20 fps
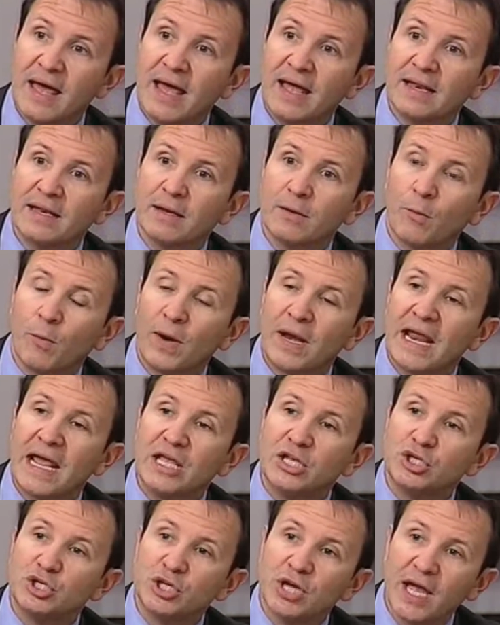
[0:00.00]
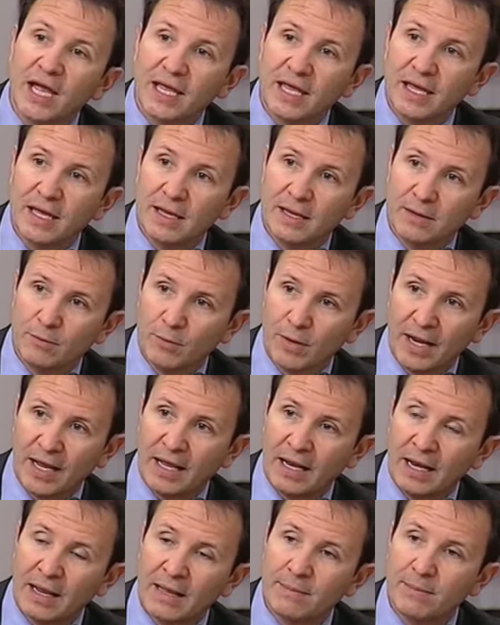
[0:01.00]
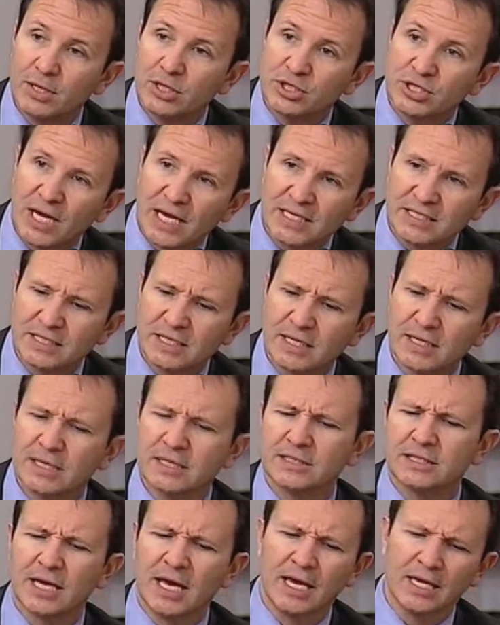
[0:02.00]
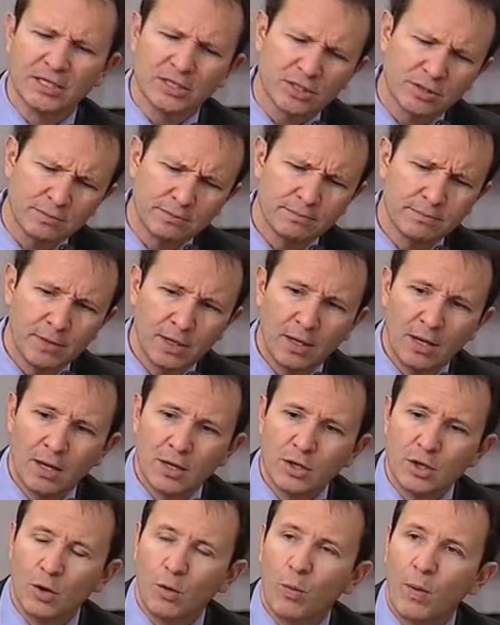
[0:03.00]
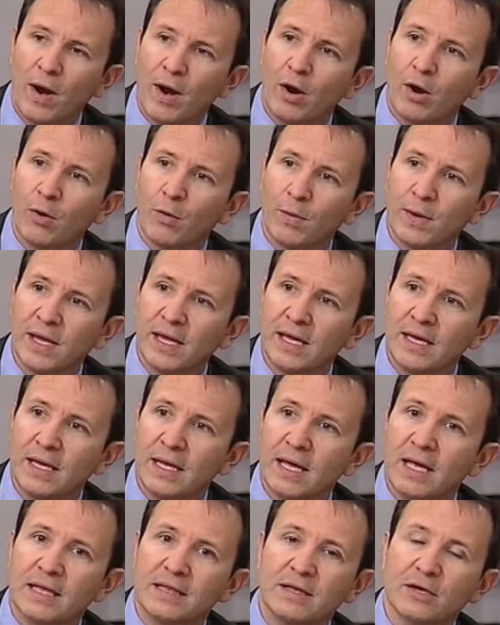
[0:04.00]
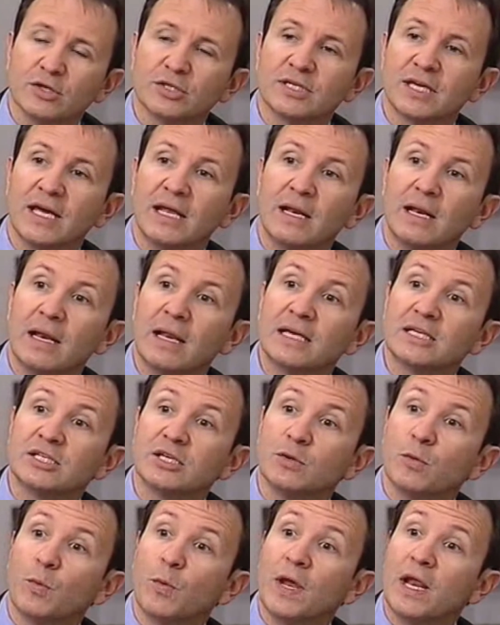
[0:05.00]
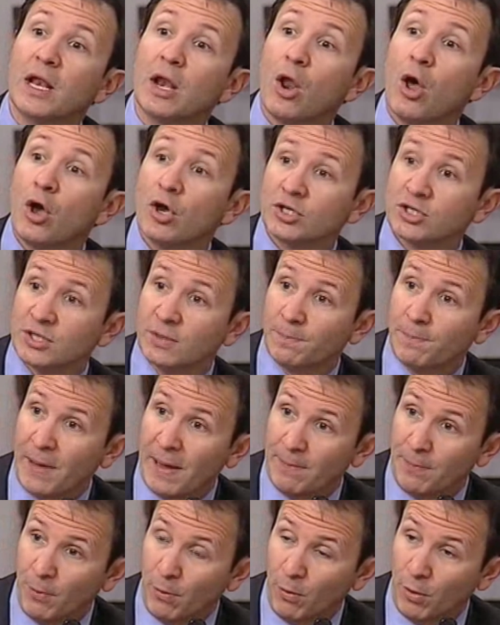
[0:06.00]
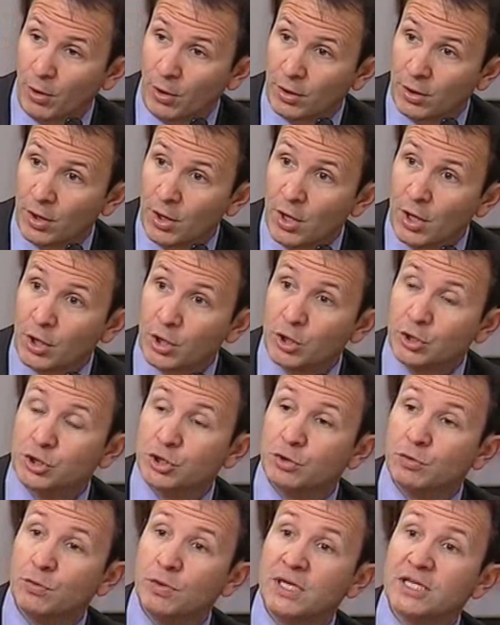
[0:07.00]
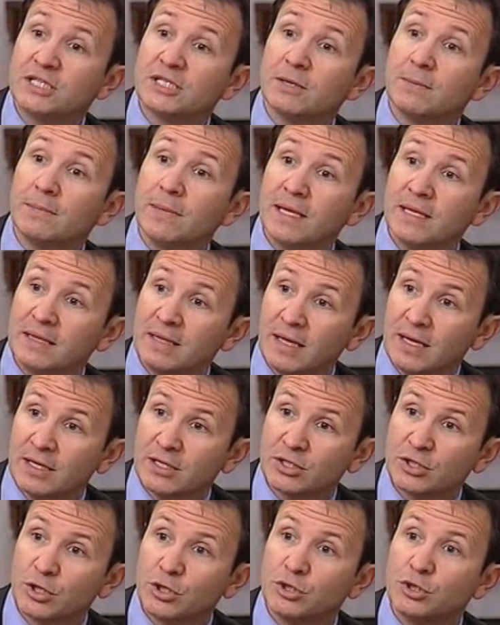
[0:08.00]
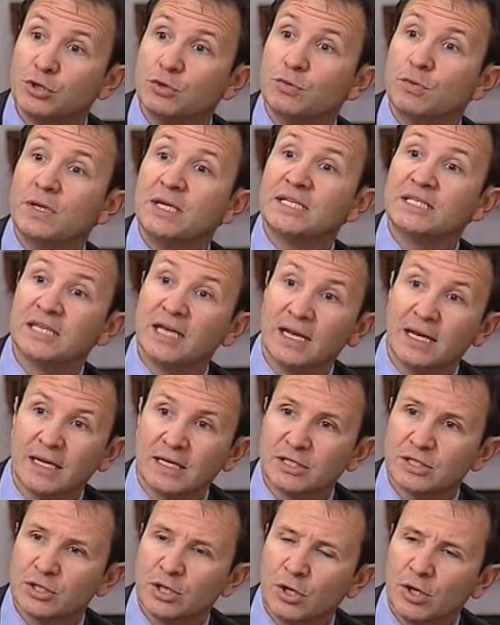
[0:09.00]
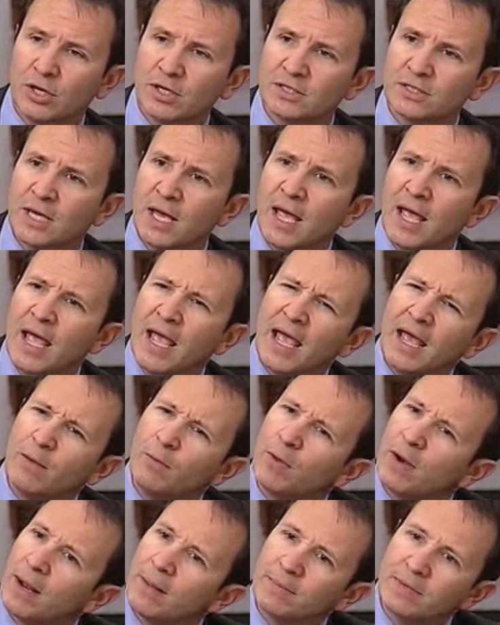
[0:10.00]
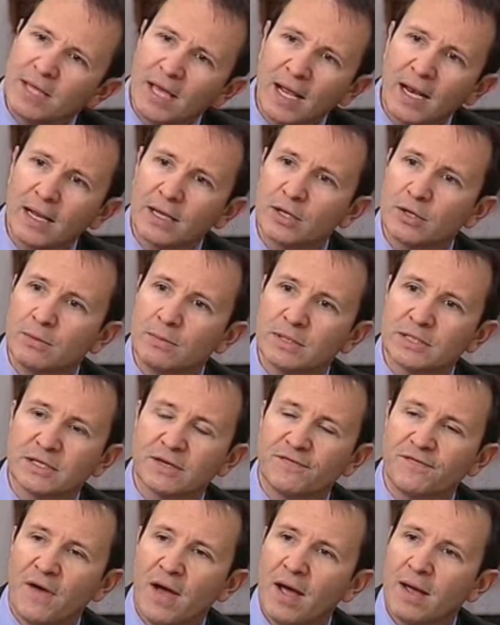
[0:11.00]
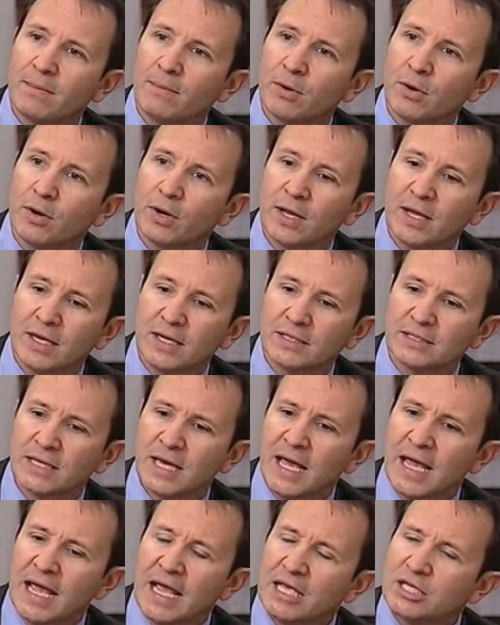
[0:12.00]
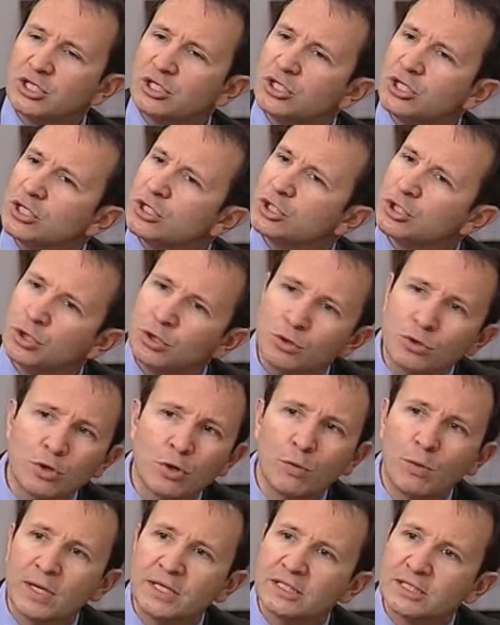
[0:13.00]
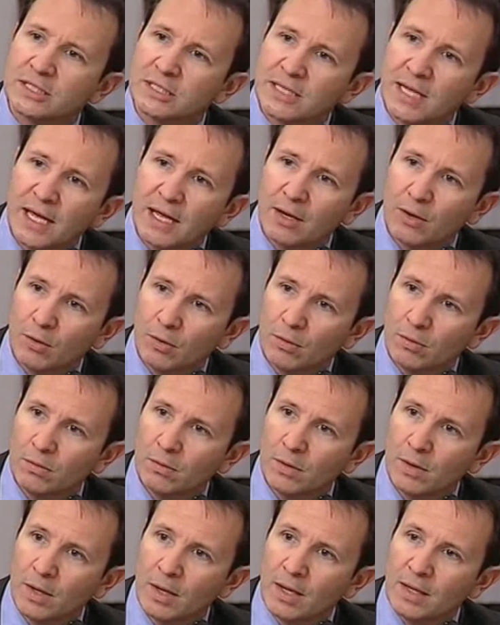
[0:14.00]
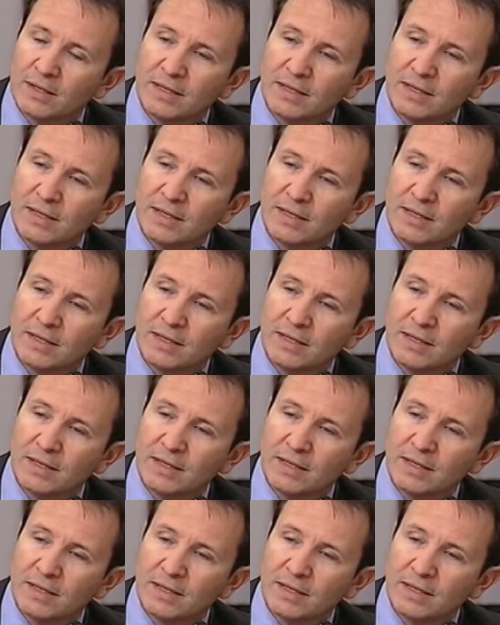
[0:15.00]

that when they check in, when a claimant checks in and says, you know, where are we? They'll say, listen, we lost some paperwork. Could you resubmit this? Could you resend this to us? And what I'm telling you, Mr. Feinberg, is it's just too coincidental